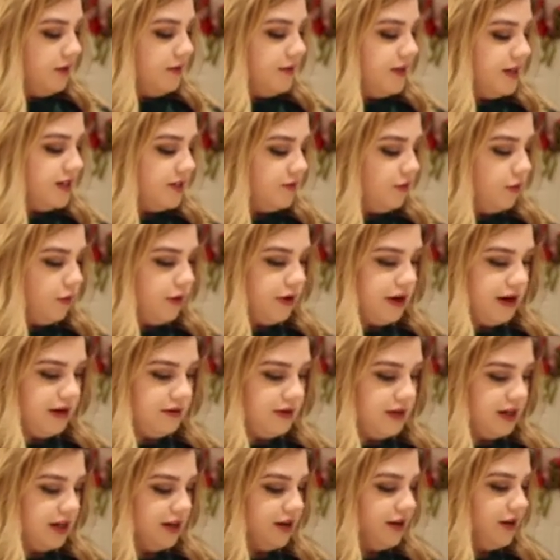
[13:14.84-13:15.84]
These 4
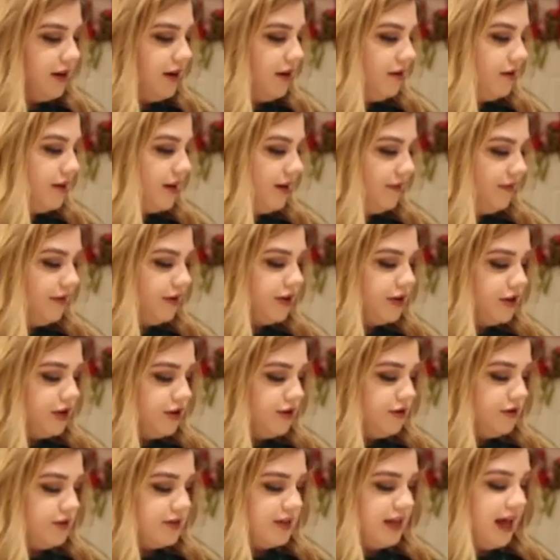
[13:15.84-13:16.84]
down here, I'll never
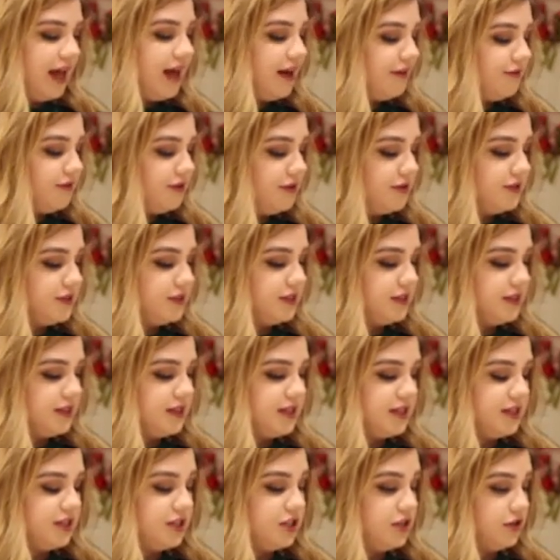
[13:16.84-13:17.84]
use. I have used
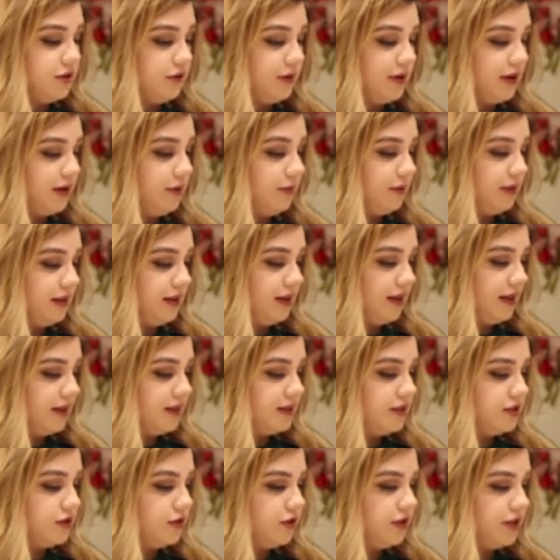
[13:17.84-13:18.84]
these 2, and I really
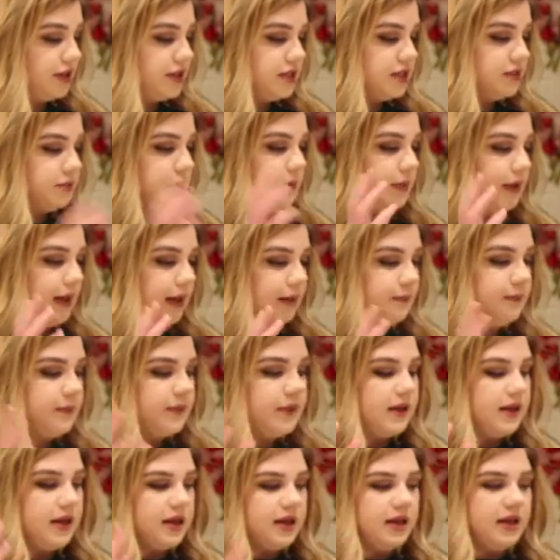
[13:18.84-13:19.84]
like these greens, but
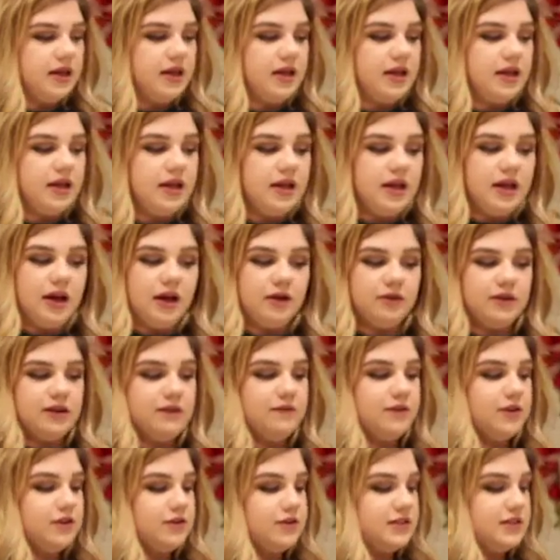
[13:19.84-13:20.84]
I'll
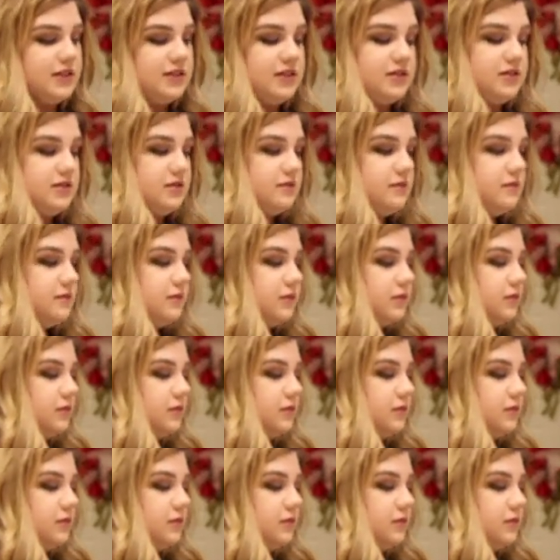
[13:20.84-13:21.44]
never use this